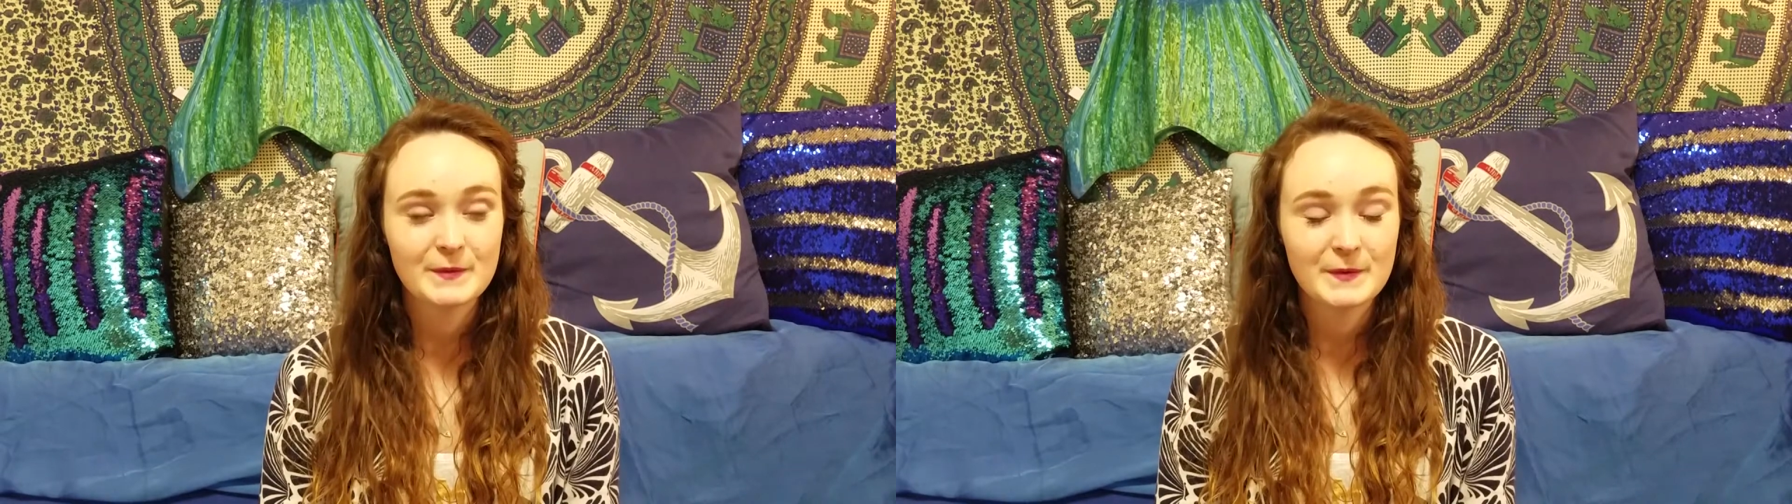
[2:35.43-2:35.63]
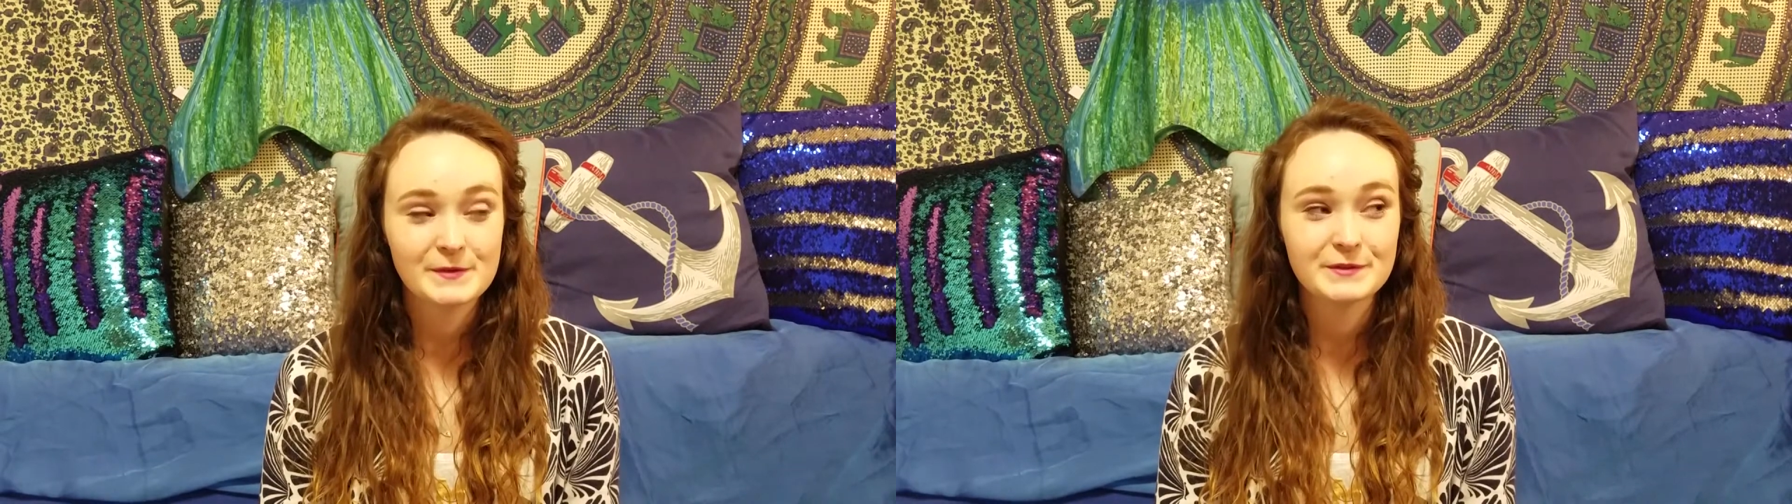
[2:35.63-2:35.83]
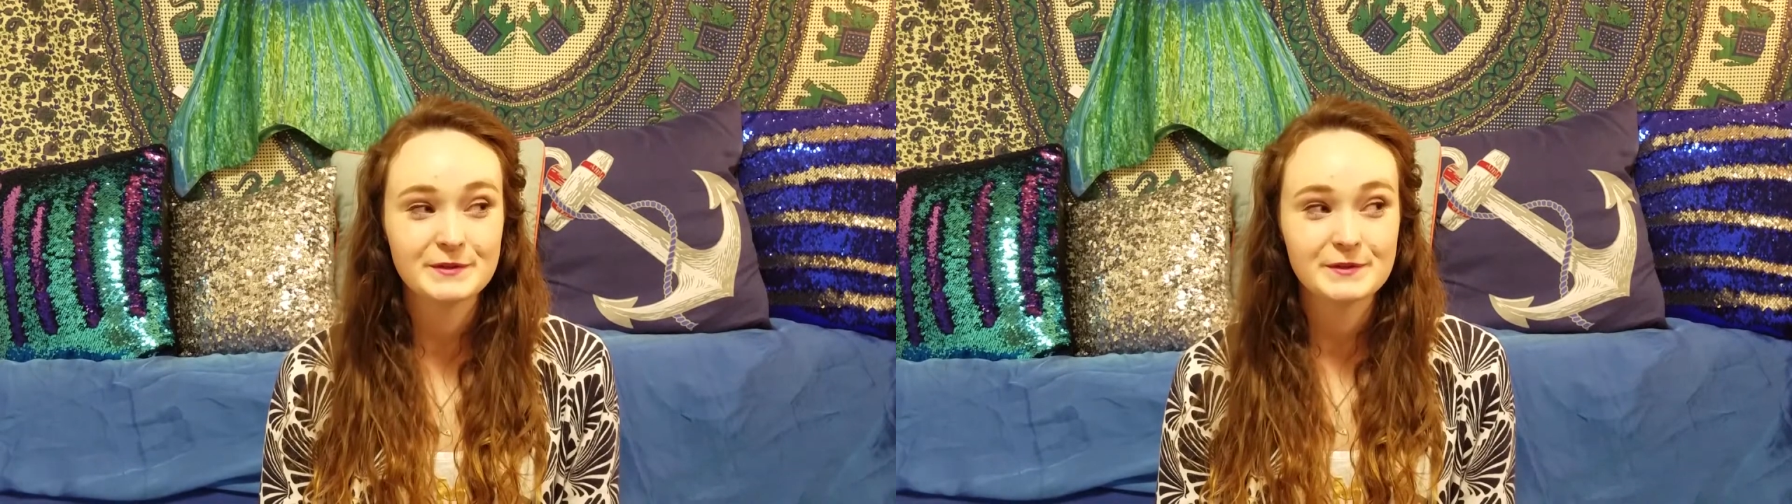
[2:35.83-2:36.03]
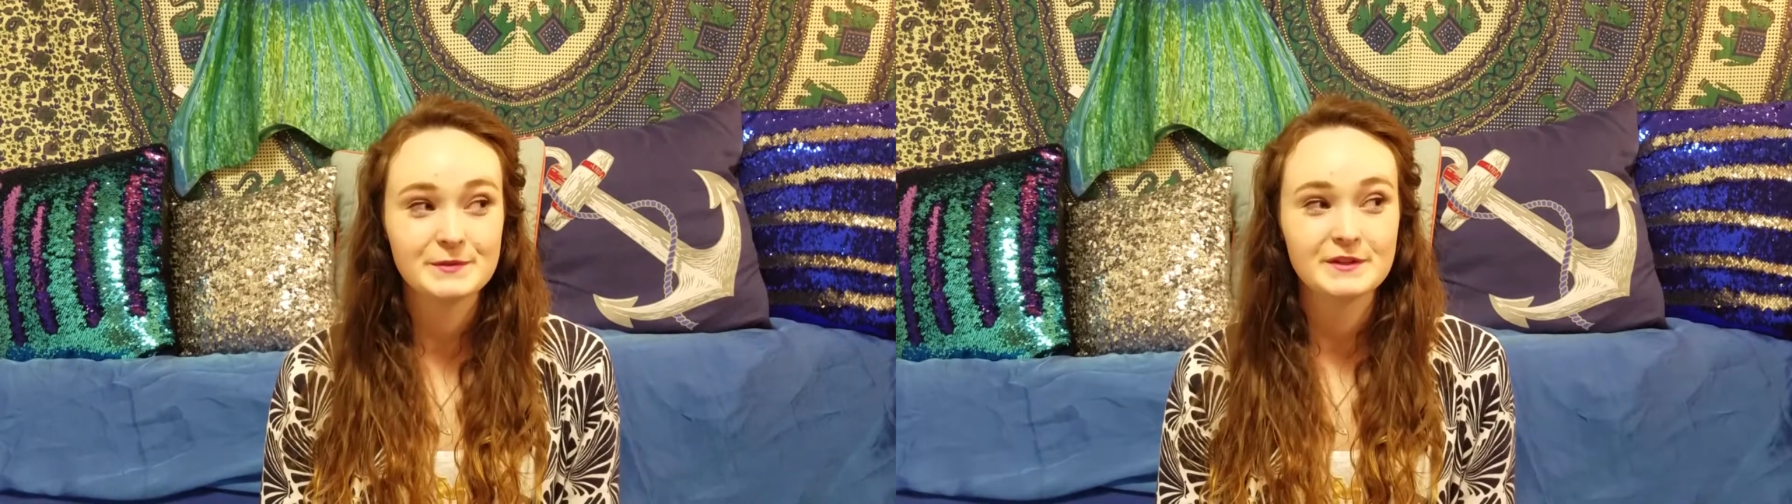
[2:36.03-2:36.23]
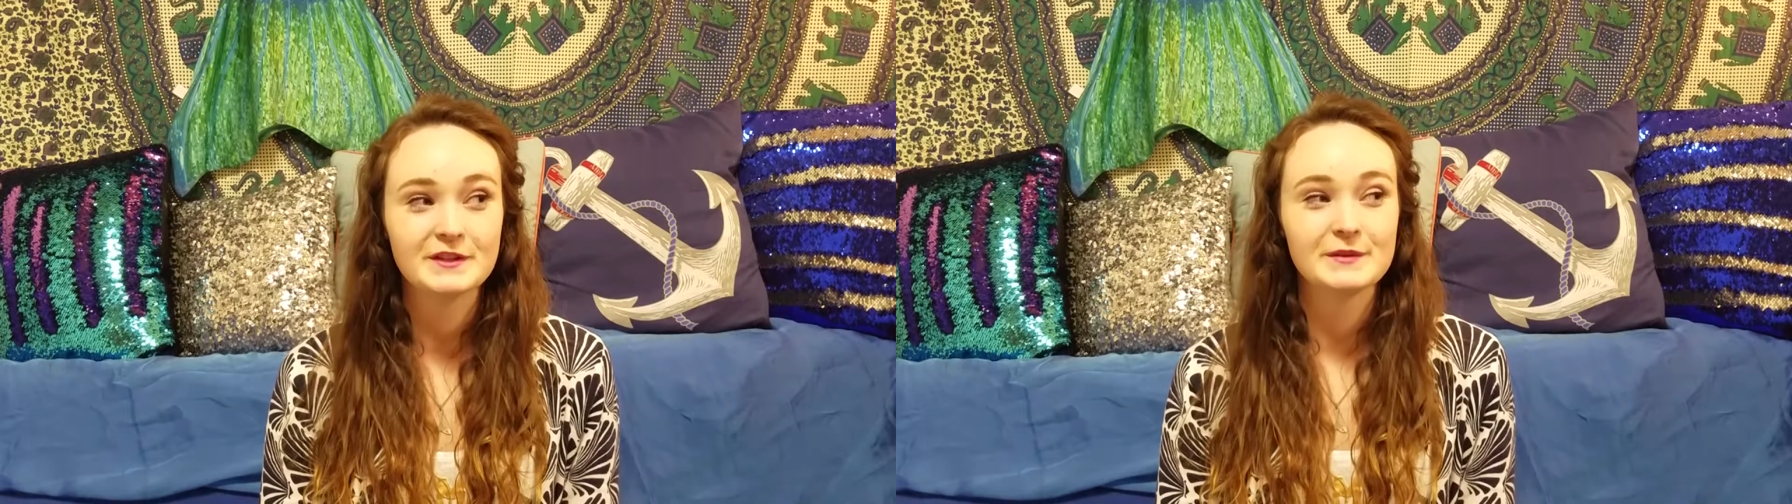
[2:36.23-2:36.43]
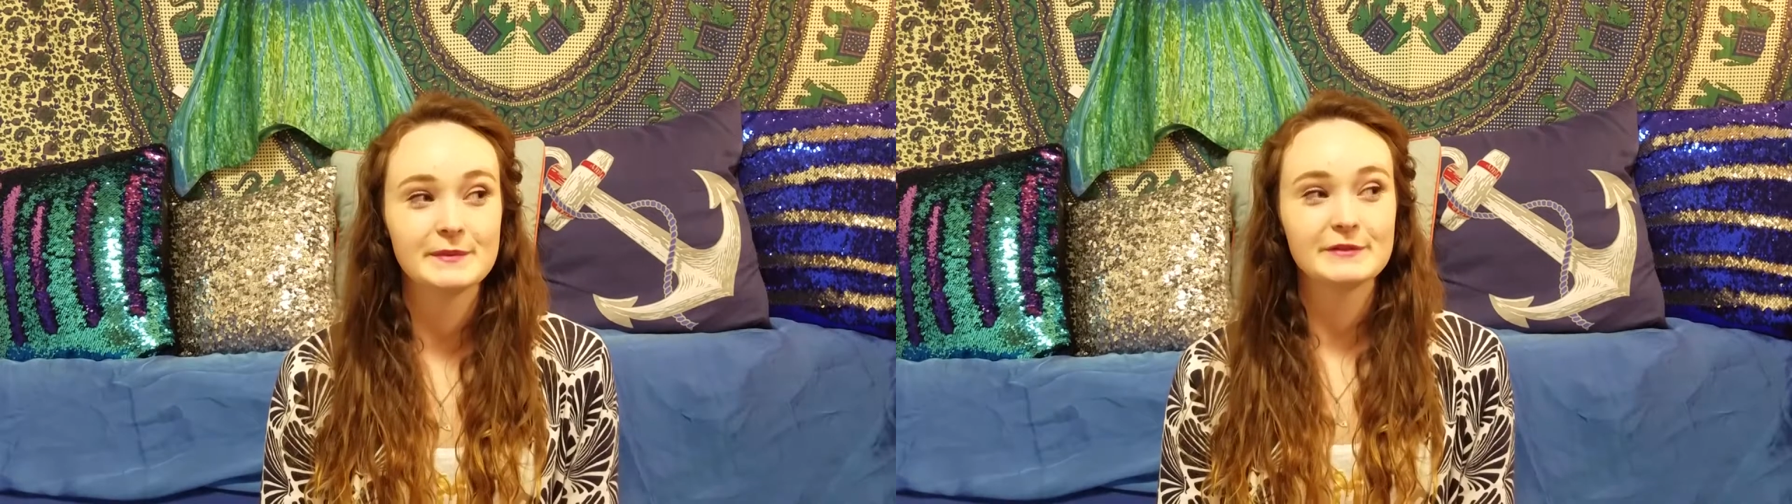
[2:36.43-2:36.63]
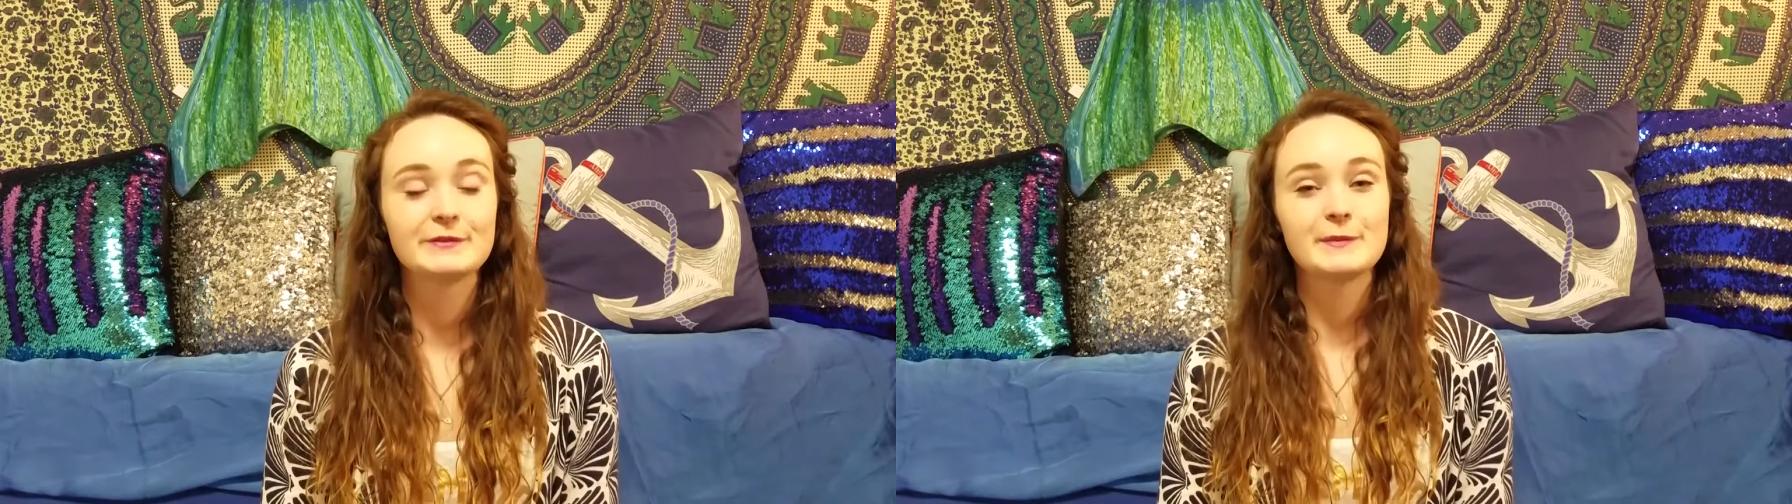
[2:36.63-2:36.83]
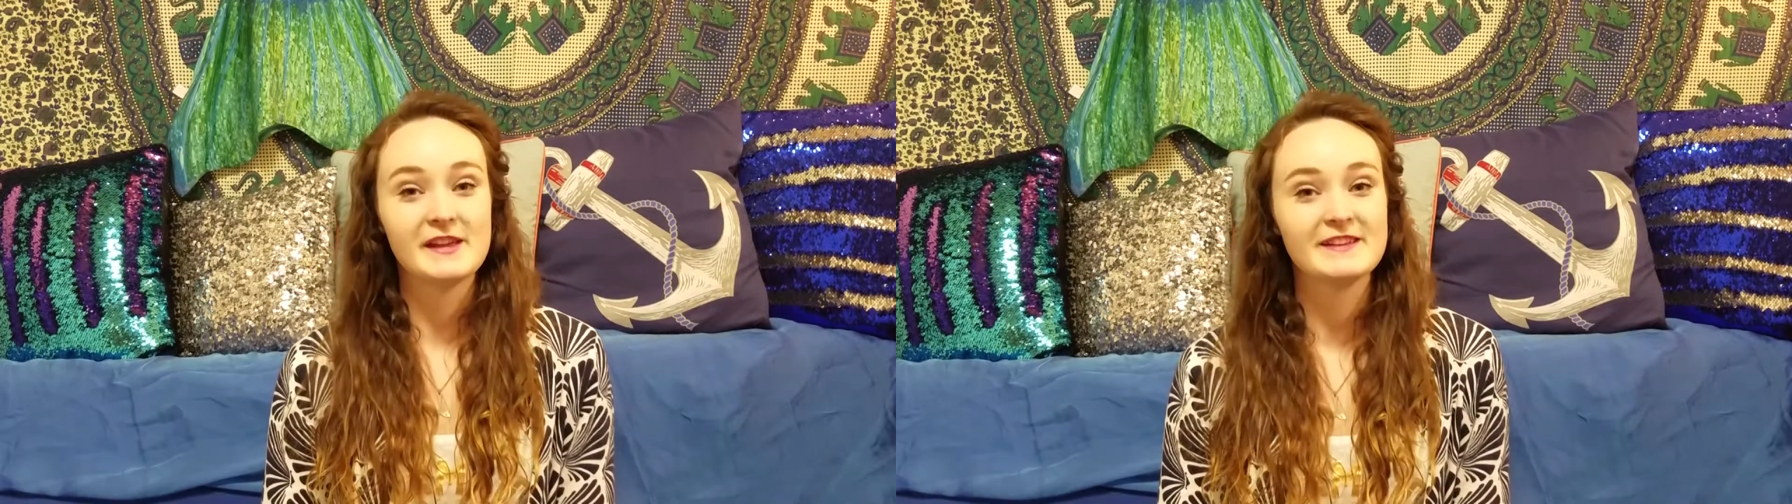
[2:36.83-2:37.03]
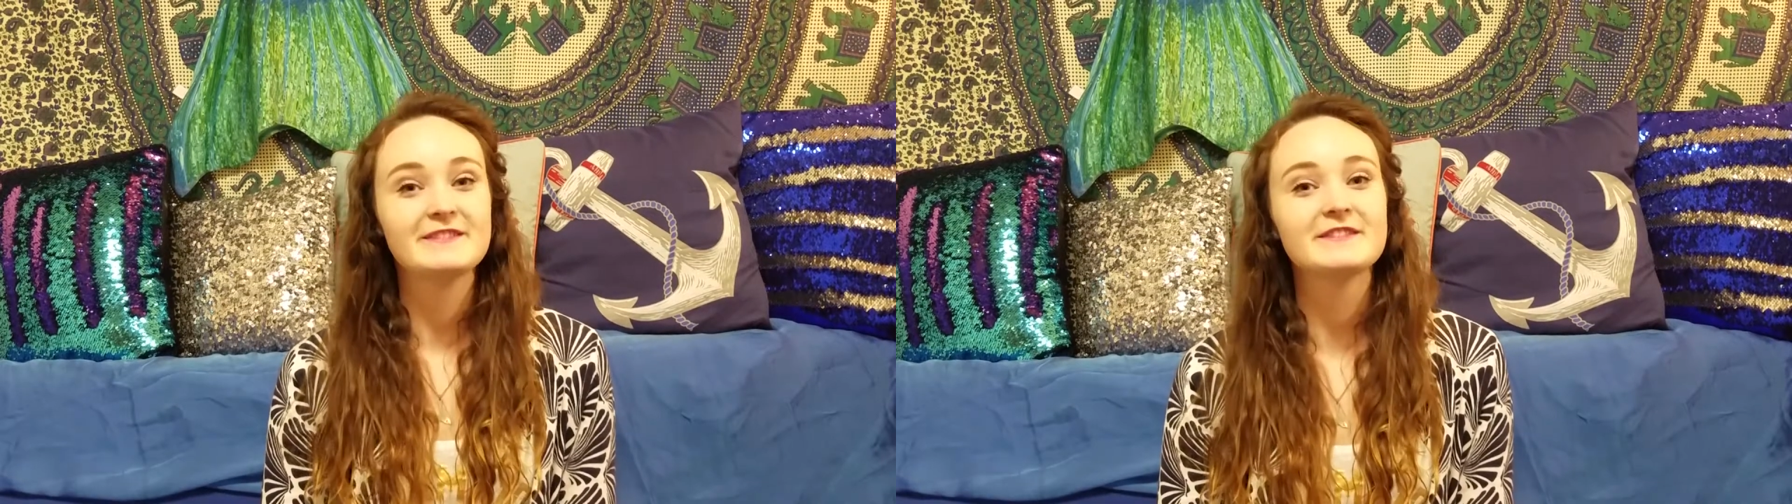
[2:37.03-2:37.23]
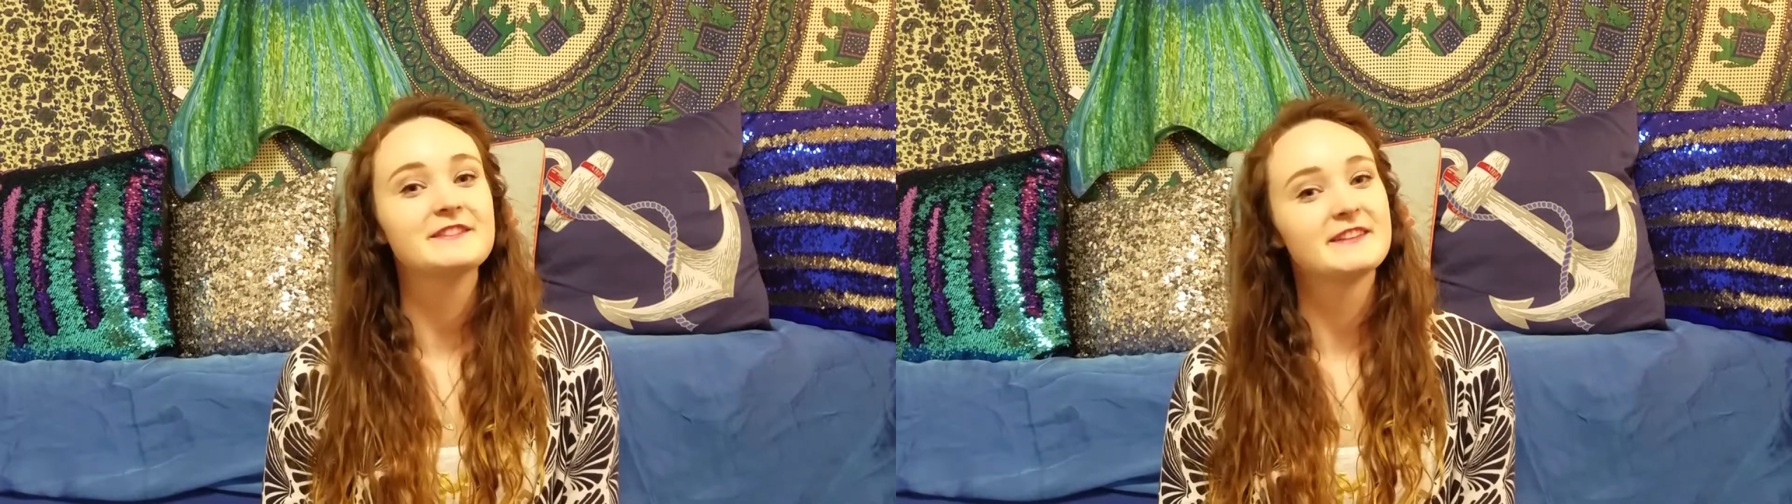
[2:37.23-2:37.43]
also one of the most painful